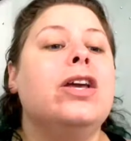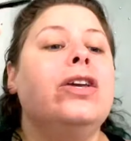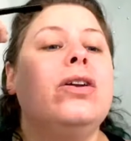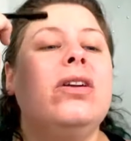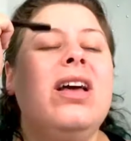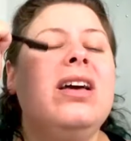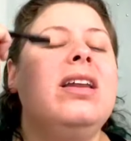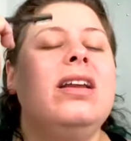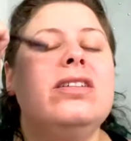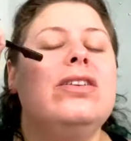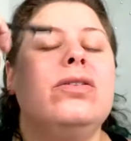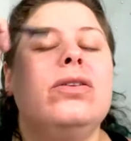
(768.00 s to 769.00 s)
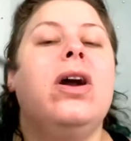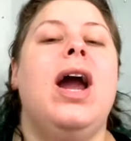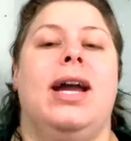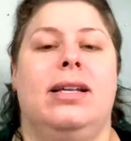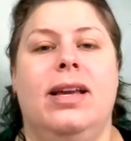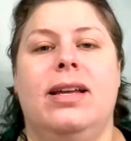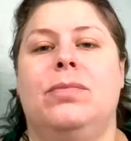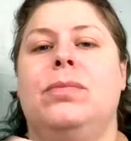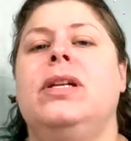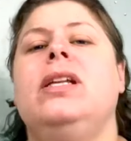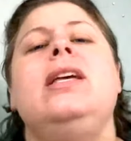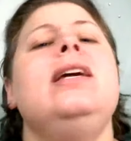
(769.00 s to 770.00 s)
you're not going to do your eyelid.
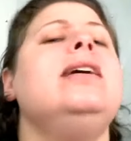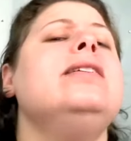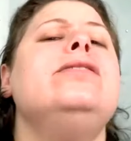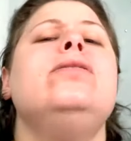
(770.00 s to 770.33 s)
Please